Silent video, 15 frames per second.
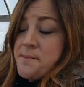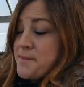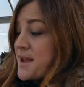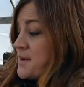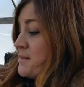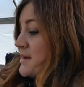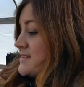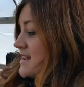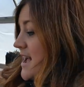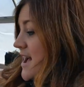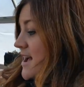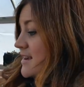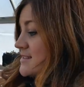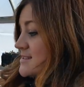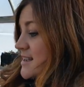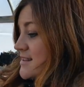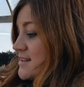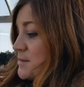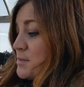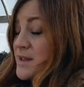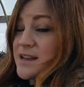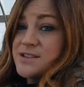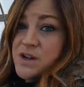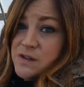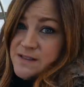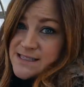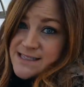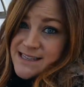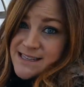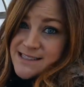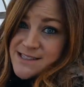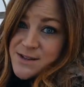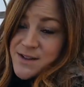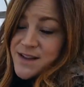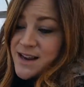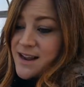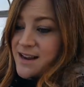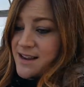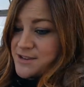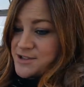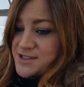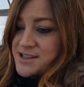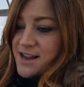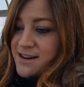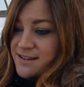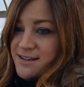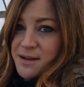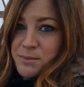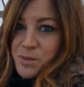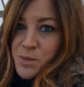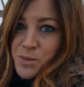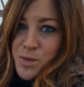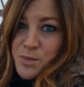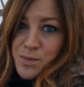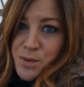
make my tags, and then plant all the seeds so that I can just kind of like boom, boom,